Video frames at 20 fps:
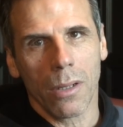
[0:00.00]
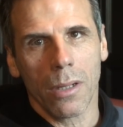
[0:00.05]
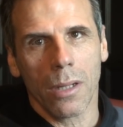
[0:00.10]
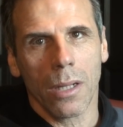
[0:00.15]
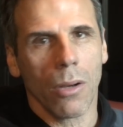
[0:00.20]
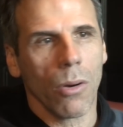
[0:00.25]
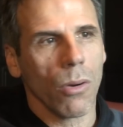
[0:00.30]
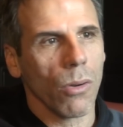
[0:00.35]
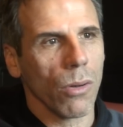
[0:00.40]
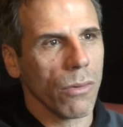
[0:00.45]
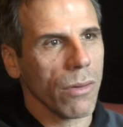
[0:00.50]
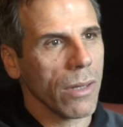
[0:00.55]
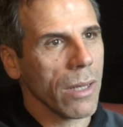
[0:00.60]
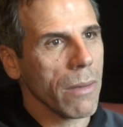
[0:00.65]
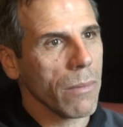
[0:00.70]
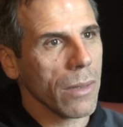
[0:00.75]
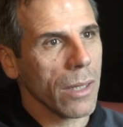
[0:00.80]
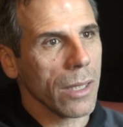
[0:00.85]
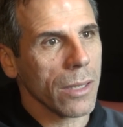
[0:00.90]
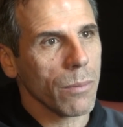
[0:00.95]
and all of
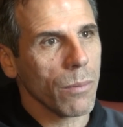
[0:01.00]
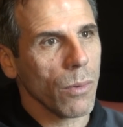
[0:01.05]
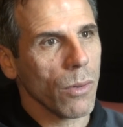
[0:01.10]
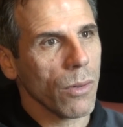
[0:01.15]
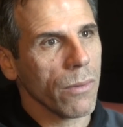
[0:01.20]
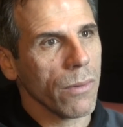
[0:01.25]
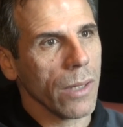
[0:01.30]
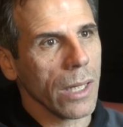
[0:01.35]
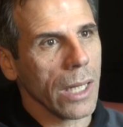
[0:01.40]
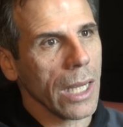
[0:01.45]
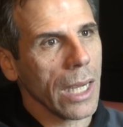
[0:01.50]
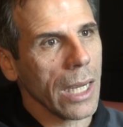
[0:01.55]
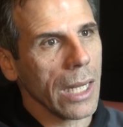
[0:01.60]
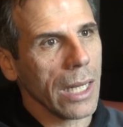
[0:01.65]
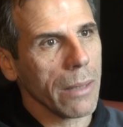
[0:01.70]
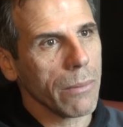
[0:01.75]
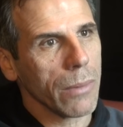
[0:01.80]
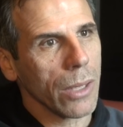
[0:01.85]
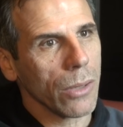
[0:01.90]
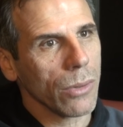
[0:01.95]
them, they spoke very
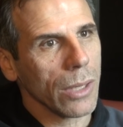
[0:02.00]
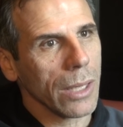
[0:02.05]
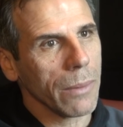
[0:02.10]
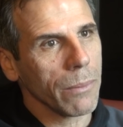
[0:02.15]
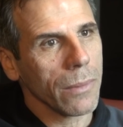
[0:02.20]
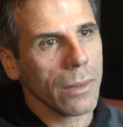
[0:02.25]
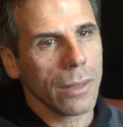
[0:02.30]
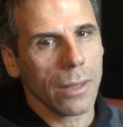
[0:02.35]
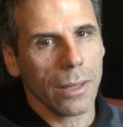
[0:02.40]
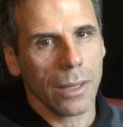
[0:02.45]
highly about him.